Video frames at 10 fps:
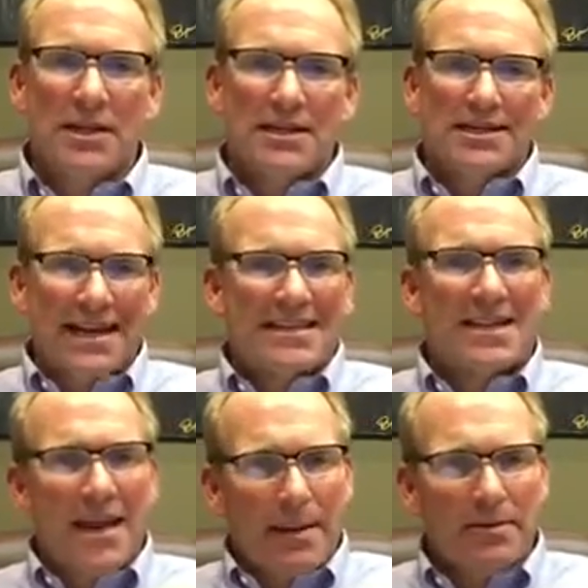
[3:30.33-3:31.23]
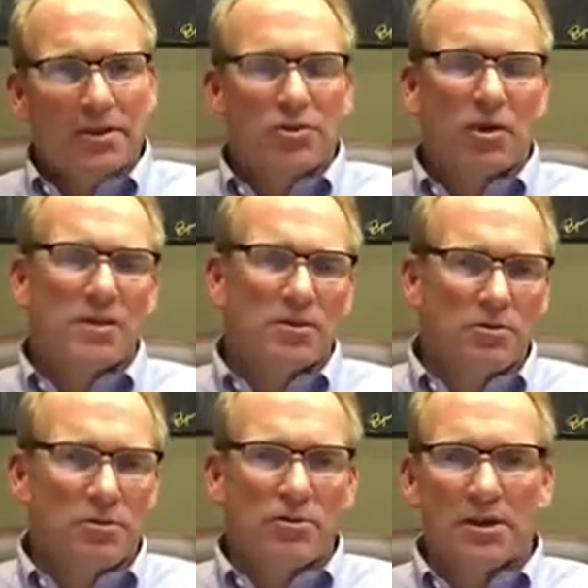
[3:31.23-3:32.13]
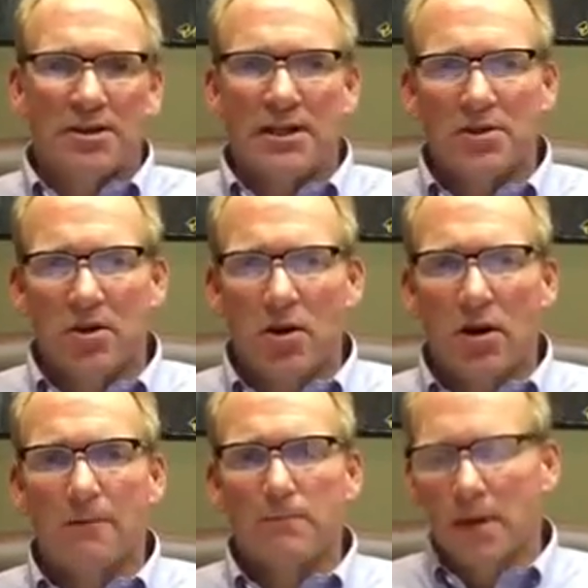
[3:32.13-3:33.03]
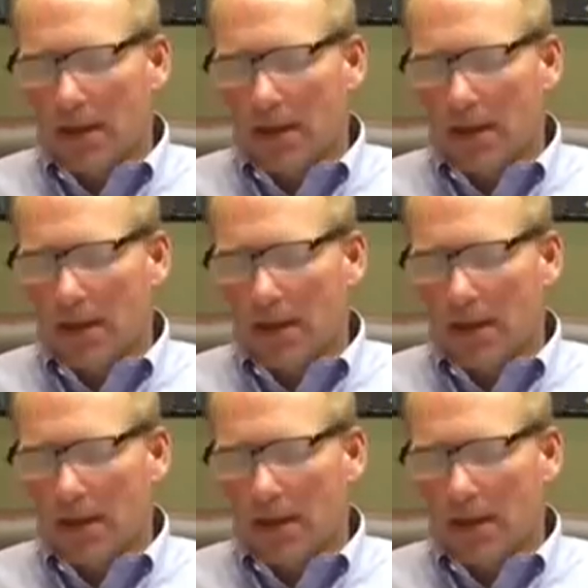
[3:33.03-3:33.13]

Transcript: states the name of the trust, who the trustees are,